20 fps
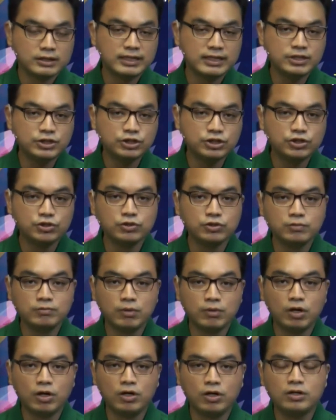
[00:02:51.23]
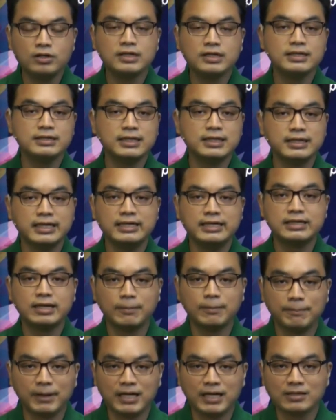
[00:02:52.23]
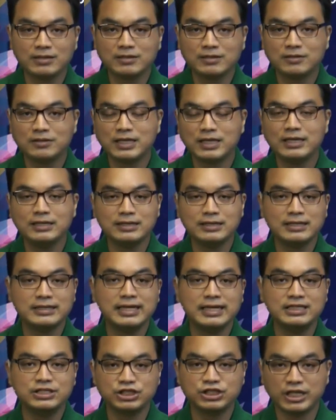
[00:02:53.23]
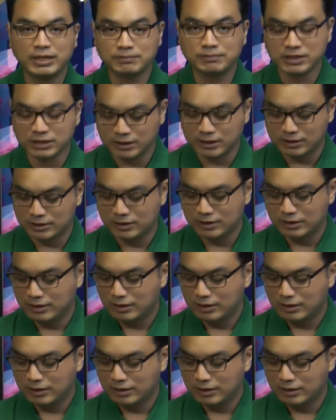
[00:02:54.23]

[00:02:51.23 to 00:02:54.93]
teach you more in the later part, okay, in the next chapter.